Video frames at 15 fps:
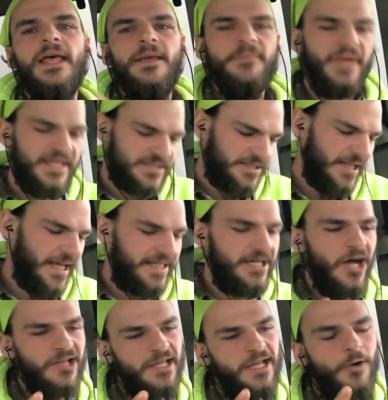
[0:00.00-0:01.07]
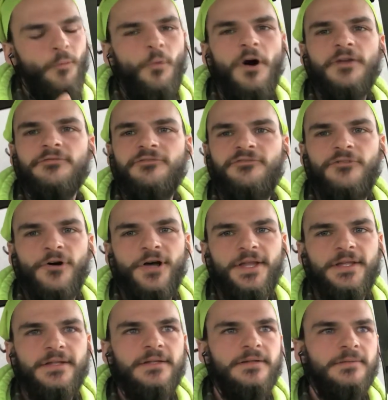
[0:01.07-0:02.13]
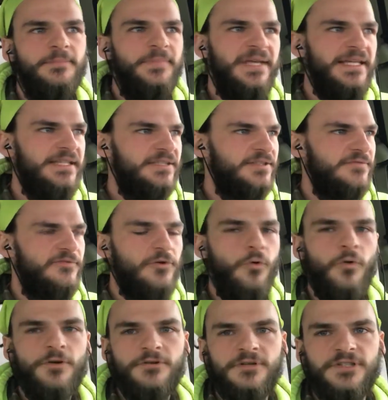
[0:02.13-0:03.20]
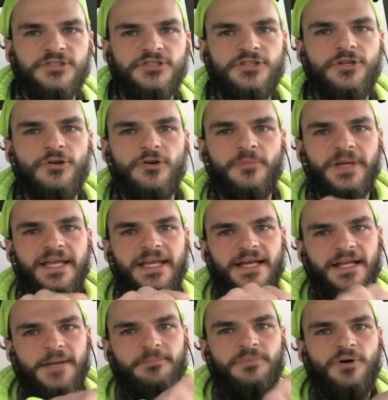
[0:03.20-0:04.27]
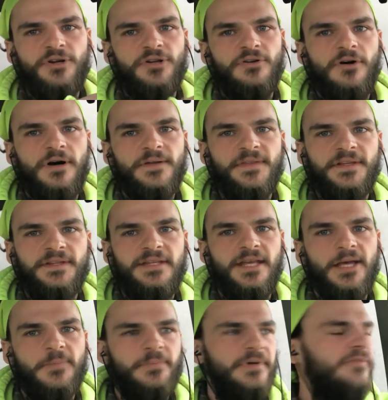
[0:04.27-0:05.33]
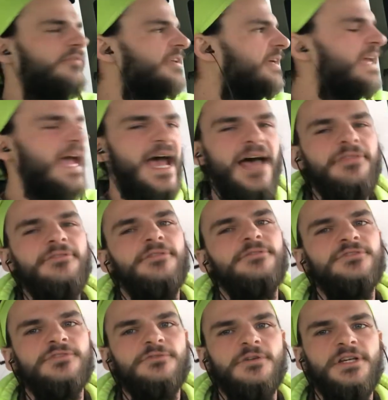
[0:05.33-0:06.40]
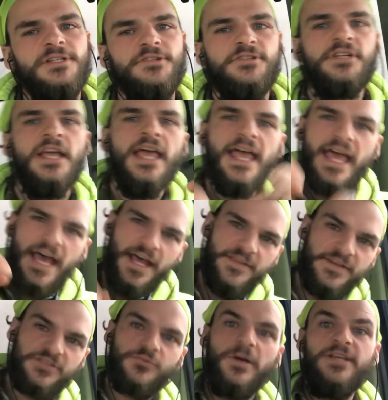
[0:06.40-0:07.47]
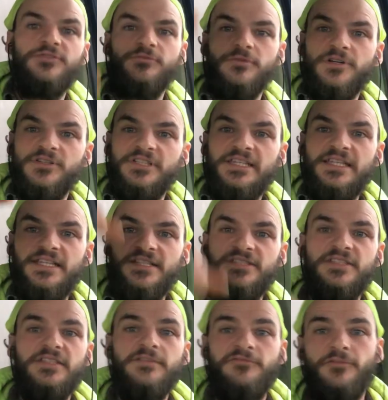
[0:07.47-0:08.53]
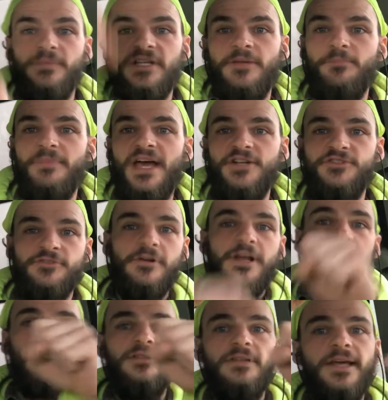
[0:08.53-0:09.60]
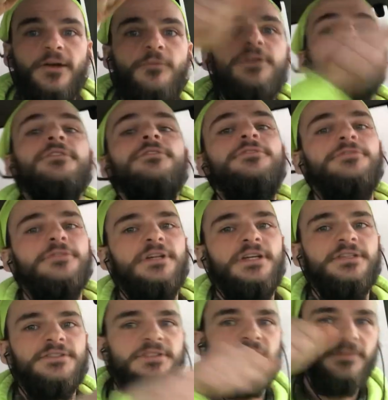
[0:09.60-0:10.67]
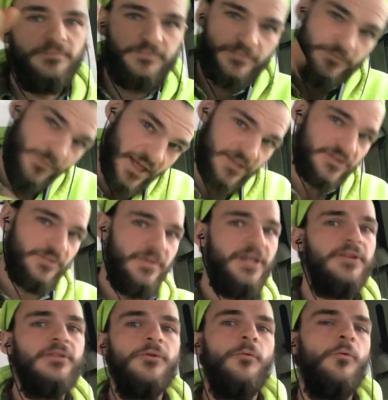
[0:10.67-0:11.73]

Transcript: basically I cut like a 1-foot piece of 1/4-inch tubing, and I put it on the tip of the catheter syringe, and this way it's really easy for me to measure out liquid nutrients and mix them into the